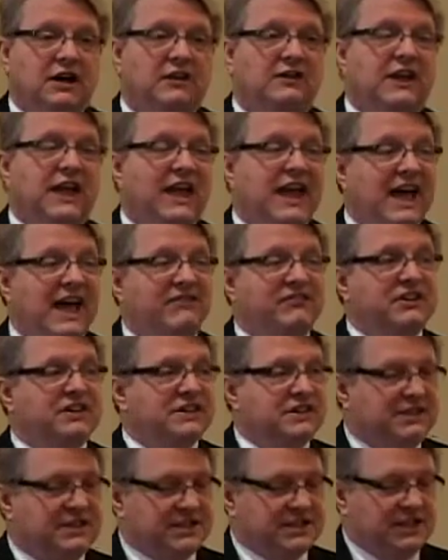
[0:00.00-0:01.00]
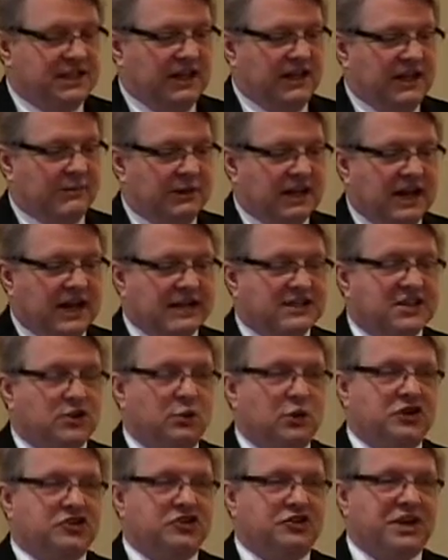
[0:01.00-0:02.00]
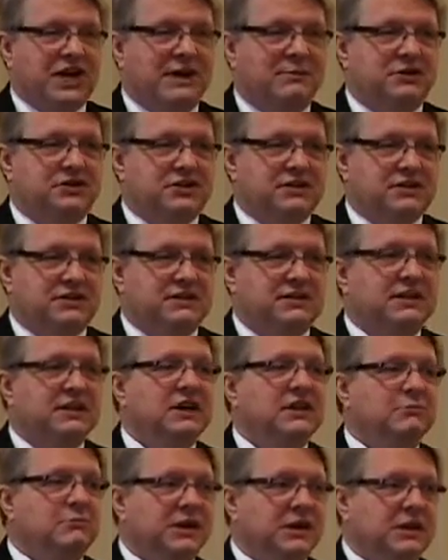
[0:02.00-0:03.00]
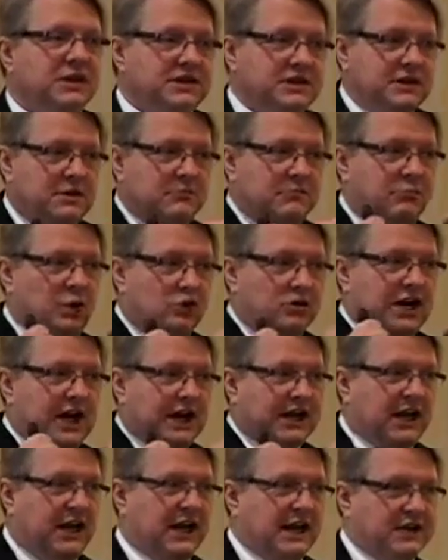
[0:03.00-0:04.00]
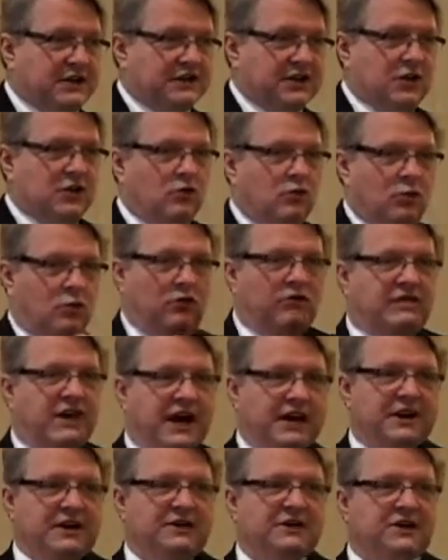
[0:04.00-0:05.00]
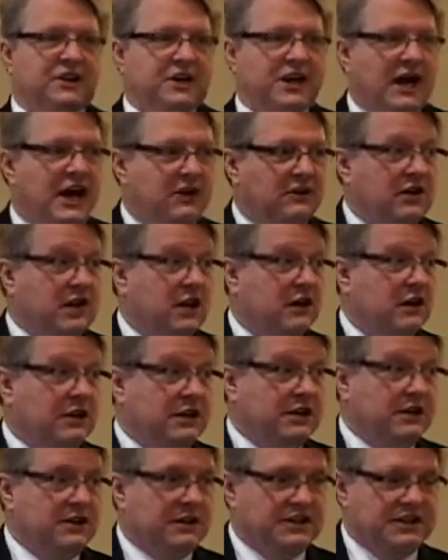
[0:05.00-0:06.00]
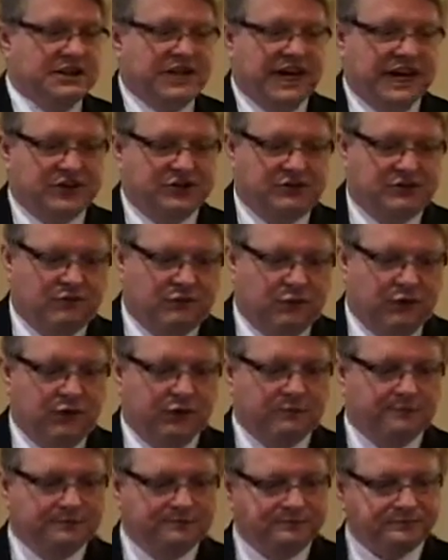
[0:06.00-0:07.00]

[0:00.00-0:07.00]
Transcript: they haven't disclaimed consequential damages, because bow tie guys wove that into the statute for you.